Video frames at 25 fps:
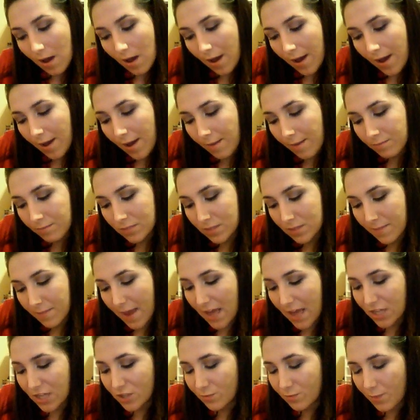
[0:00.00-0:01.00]
um,
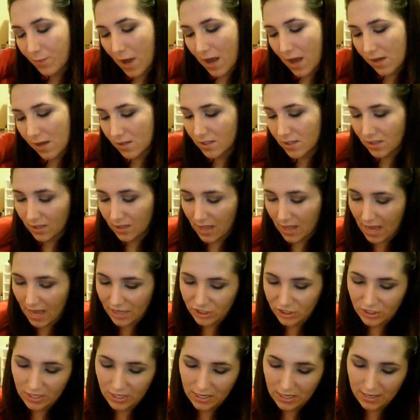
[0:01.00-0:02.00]
Smashbox,
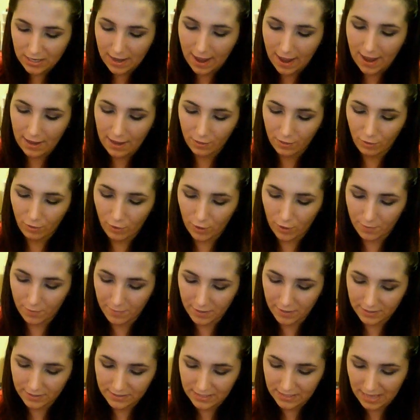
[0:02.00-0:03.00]
Lash DNA, Laura
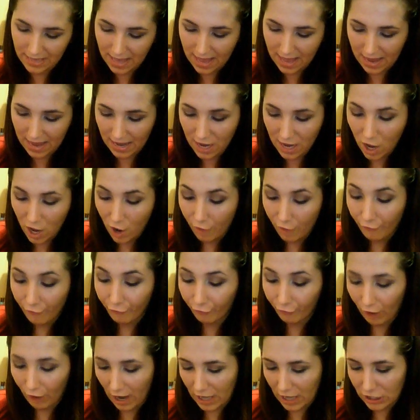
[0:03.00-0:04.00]
Mercier,
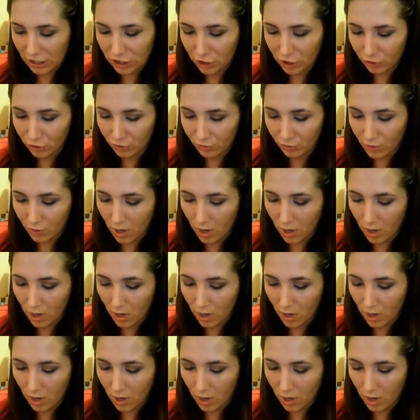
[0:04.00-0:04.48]
Fresh,